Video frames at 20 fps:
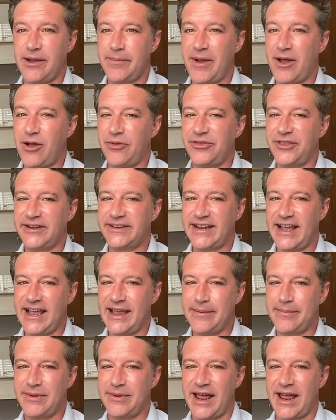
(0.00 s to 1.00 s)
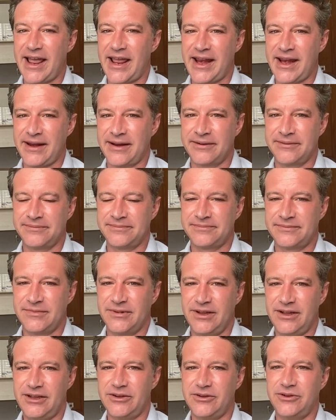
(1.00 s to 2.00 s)
about the timeline.
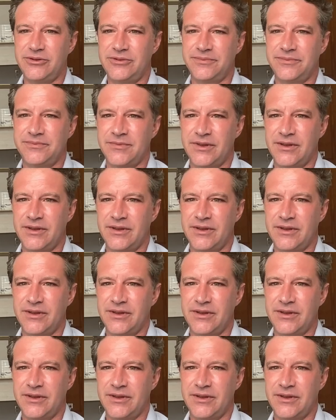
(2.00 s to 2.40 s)
Uh-oh.